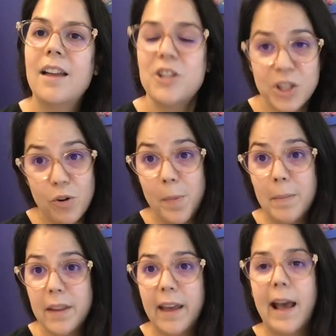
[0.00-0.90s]
Just
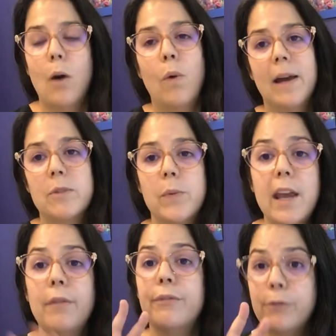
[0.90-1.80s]
remember that at WAPS we
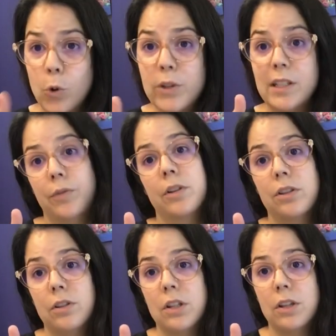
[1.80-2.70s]
have 4 different
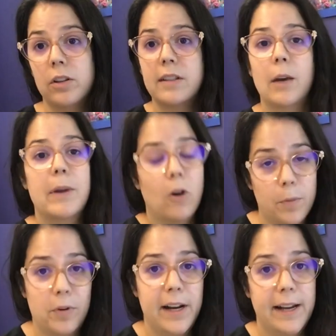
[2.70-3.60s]
studios that we
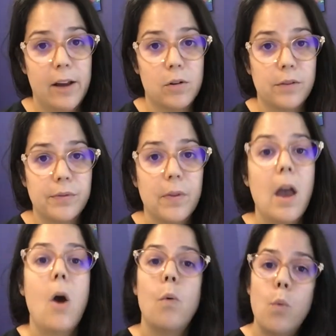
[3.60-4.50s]
operate out
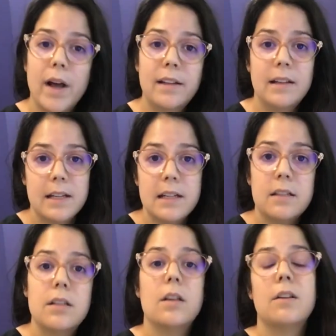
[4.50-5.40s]
of. One
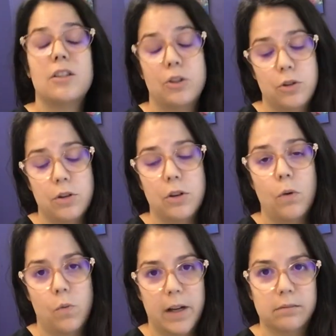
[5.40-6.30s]
is
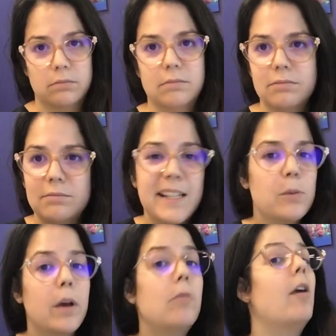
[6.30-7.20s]
Studio 1, this
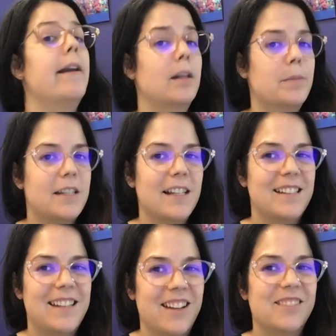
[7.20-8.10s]
one right
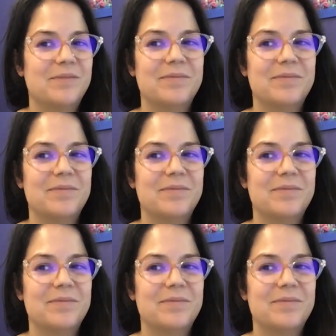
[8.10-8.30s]
upstairs here.